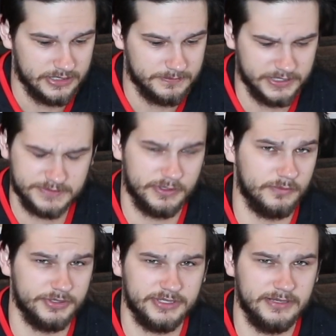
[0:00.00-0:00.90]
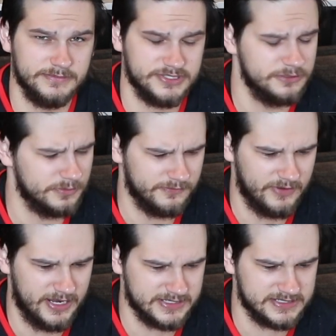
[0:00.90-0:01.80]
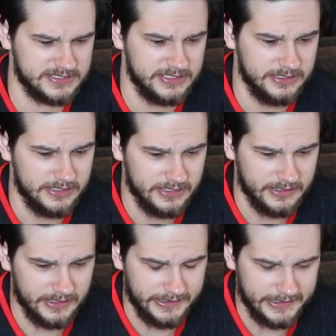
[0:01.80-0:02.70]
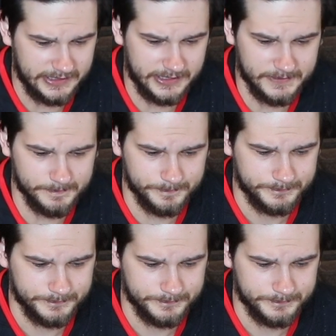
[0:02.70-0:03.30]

The Pittsburgh one came super fast. Um,